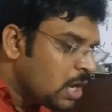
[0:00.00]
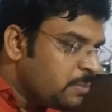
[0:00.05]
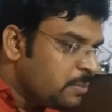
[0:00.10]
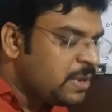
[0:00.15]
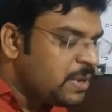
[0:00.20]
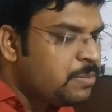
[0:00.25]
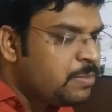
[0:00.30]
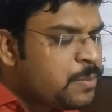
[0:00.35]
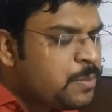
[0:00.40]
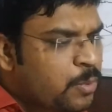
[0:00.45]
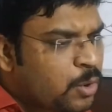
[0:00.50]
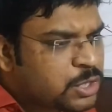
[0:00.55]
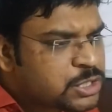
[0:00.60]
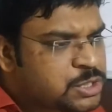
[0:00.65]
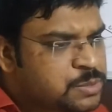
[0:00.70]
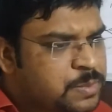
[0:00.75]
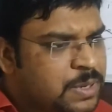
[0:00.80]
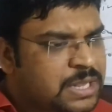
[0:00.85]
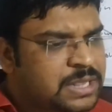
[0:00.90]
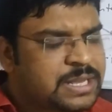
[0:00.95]
may be
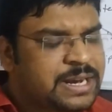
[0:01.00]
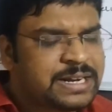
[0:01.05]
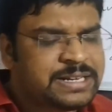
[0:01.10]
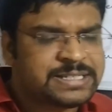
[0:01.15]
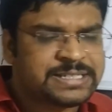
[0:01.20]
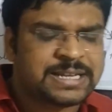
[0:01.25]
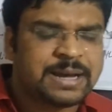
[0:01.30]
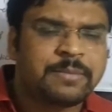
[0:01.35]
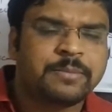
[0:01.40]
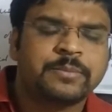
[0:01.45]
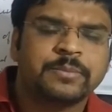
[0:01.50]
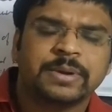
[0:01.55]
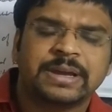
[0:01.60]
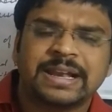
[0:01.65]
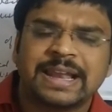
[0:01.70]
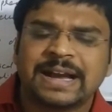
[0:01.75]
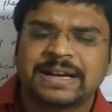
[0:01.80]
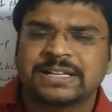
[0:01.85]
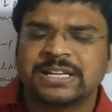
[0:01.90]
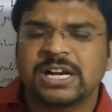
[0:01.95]
possible that some
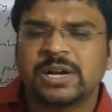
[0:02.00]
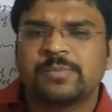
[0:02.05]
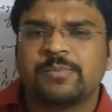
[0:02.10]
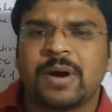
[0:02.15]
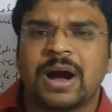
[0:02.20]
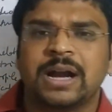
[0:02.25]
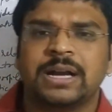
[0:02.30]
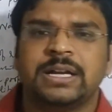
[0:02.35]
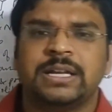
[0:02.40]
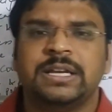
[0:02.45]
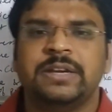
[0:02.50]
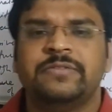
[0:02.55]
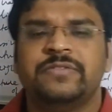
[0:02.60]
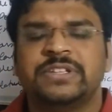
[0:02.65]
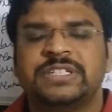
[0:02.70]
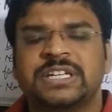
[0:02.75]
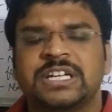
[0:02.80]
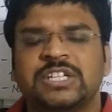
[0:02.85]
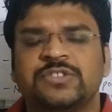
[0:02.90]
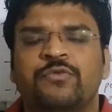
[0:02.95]
elected party
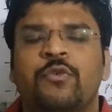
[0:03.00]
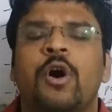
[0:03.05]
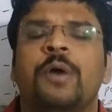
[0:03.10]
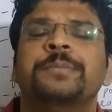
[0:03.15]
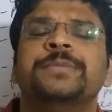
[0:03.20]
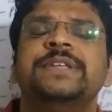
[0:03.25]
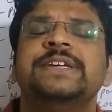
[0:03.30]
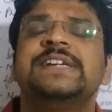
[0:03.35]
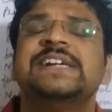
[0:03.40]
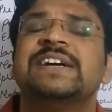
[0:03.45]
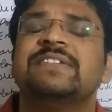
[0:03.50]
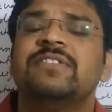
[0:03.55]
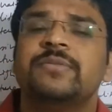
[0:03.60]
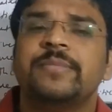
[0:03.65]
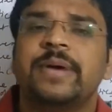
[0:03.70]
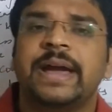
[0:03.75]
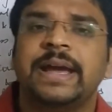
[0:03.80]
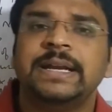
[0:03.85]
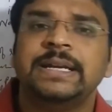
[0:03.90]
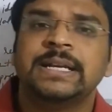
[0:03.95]
which has formed the
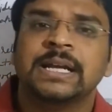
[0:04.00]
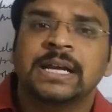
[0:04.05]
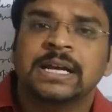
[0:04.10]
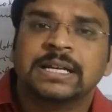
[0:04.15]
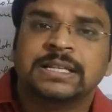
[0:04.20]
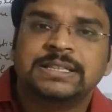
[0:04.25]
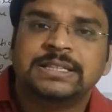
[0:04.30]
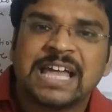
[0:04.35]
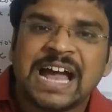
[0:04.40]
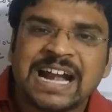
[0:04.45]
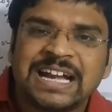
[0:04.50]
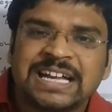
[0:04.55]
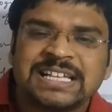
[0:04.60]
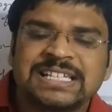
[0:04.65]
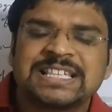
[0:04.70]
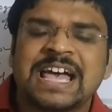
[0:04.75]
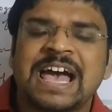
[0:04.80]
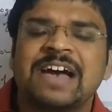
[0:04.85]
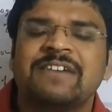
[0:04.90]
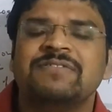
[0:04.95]
government, that
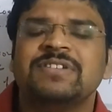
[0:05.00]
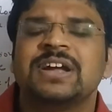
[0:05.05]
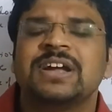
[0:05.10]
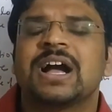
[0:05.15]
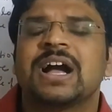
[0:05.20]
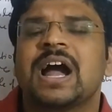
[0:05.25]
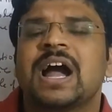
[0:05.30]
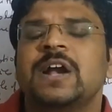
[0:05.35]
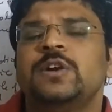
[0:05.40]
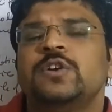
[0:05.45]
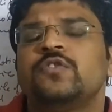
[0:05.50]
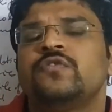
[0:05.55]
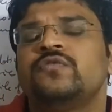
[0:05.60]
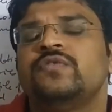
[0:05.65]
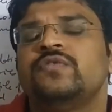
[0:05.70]
is having a kind of